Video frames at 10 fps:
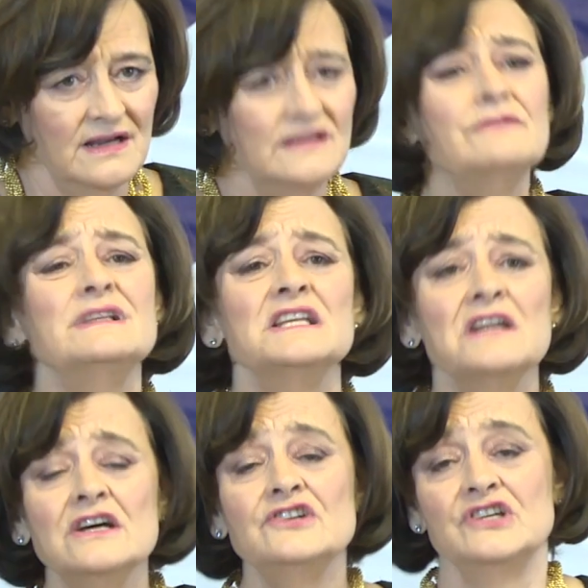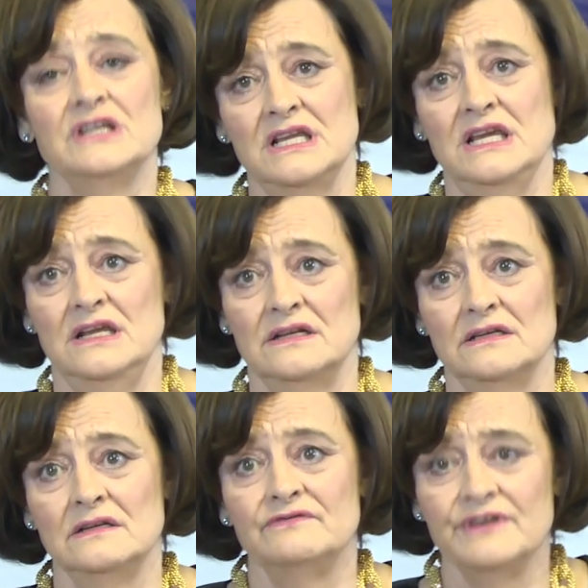There is an urgent need
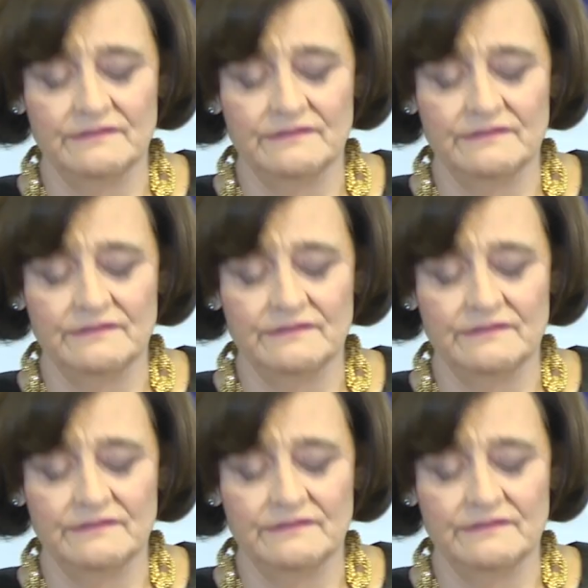for